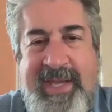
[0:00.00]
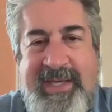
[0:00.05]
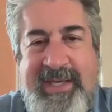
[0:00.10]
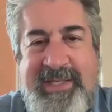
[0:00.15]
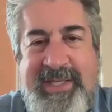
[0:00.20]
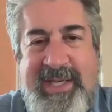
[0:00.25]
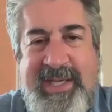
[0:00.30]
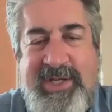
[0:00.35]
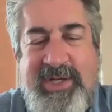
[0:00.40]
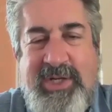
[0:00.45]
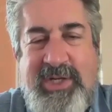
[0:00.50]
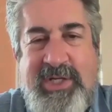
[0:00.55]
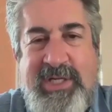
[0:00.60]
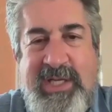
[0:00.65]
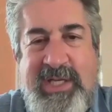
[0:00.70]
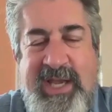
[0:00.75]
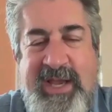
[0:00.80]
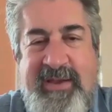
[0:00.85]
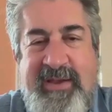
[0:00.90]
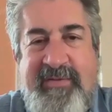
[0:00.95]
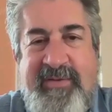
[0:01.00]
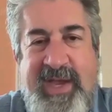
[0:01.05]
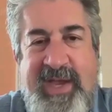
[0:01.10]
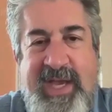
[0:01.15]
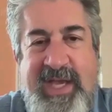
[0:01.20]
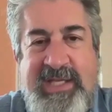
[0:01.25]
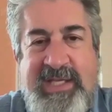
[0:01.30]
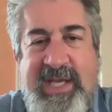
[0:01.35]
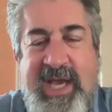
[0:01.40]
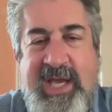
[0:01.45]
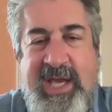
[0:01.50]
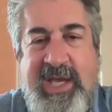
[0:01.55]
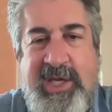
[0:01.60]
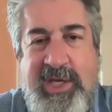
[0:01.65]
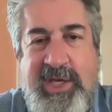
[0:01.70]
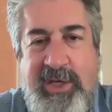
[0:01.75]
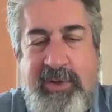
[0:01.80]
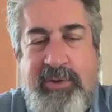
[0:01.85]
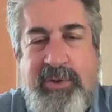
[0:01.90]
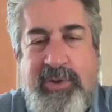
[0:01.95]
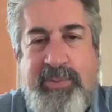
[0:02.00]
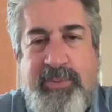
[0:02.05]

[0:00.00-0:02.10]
teachers leave is a huge